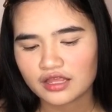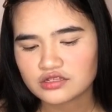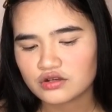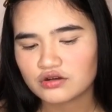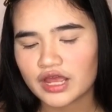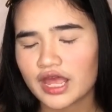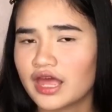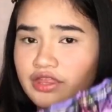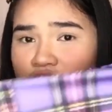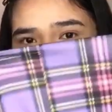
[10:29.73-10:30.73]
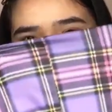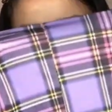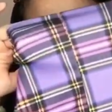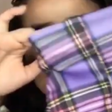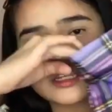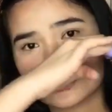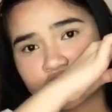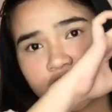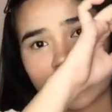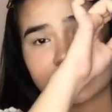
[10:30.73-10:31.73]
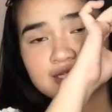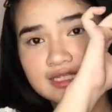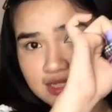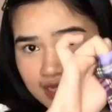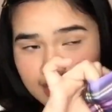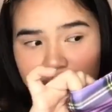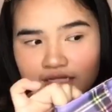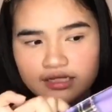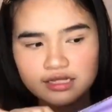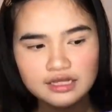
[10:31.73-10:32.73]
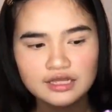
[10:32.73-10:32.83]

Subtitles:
So I think this is such a steal.